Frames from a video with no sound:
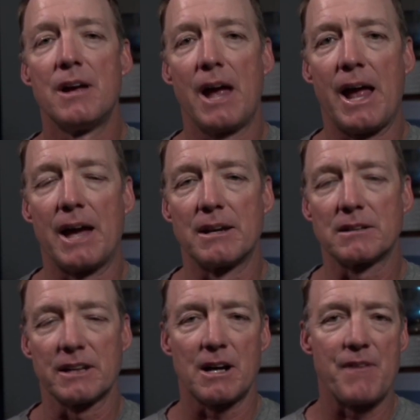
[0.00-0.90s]
And
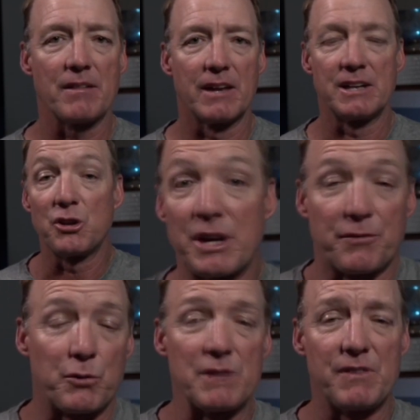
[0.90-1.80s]
click on that link. You get a
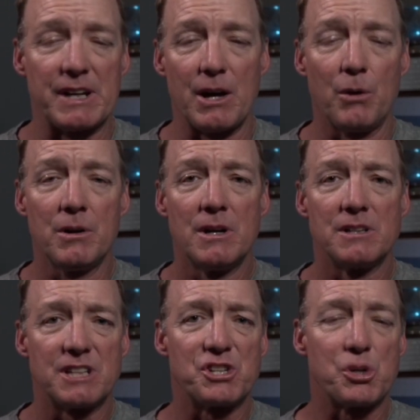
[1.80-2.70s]
free video
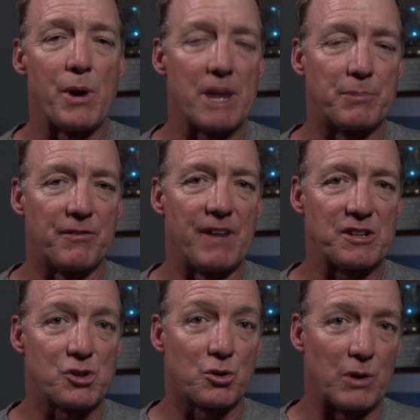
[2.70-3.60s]
teaching you how to
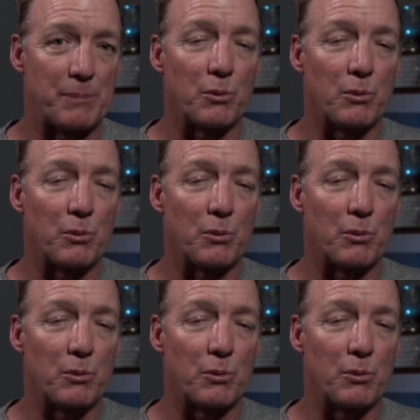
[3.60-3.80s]
perfect your grip